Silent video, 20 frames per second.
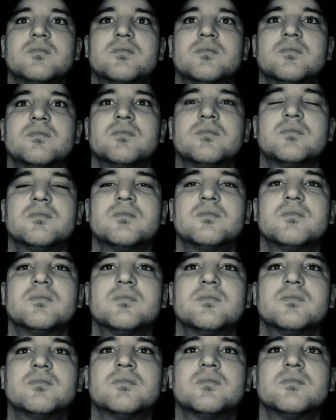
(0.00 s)

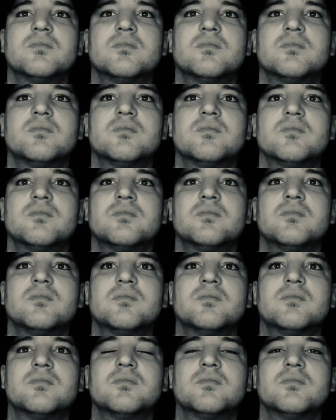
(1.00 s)

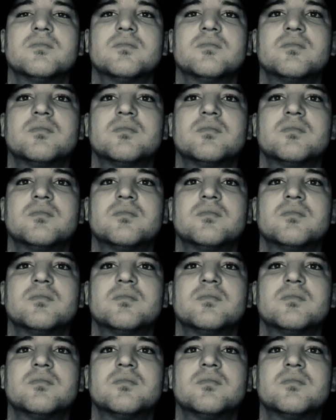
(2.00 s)
No words are spoken by the person on screen.